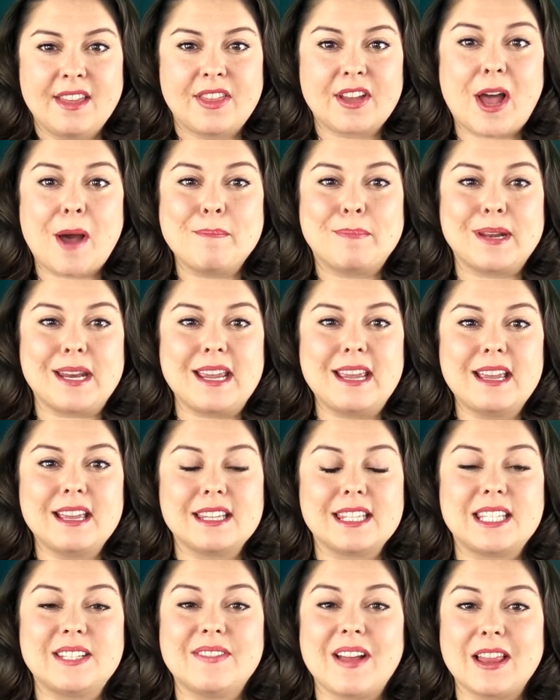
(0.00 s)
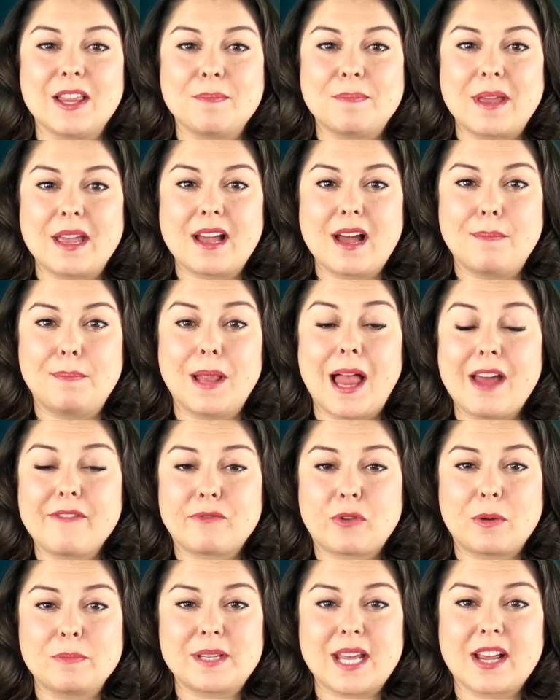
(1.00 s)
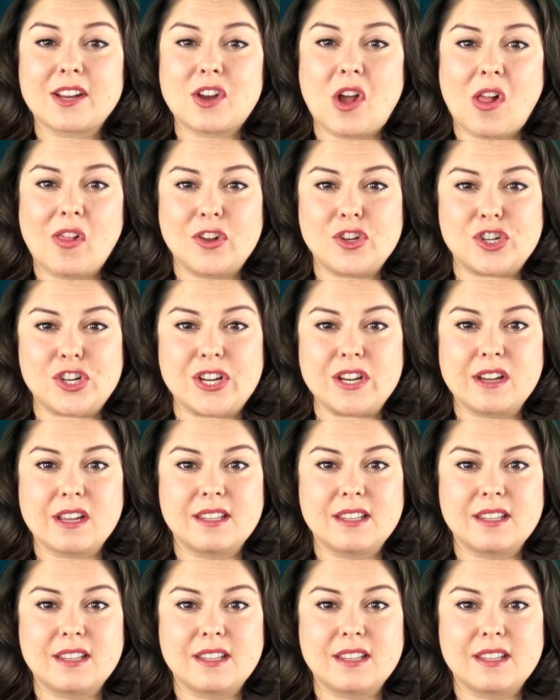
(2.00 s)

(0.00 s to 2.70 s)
The company is developing a platform technology